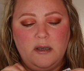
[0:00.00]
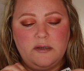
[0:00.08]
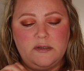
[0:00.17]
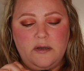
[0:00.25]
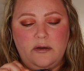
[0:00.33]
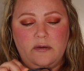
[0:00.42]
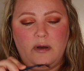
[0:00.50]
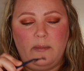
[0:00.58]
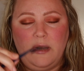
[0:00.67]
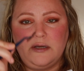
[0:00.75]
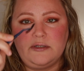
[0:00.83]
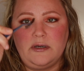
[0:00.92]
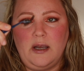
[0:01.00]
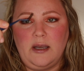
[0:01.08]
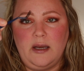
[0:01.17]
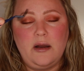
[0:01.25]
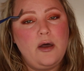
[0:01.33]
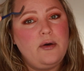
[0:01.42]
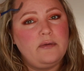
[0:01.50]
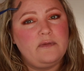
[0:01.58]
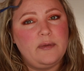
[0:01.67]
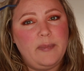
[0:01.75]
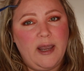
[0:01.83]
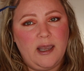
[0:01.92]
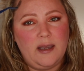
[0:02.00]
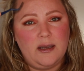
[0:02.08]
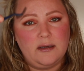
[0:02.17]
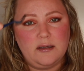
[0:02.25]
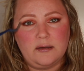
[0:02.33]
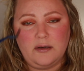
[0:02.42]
So I make sure I get a hold of the band,